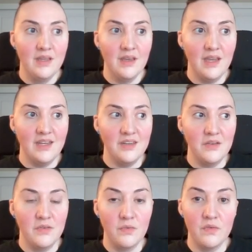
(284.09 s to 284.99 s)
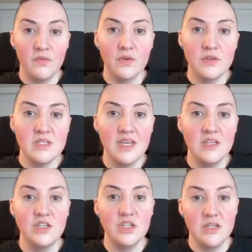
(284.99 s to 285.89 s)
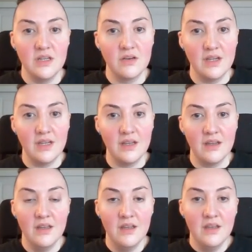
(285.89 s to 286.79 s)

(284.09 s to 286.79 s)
kind of reverse engineering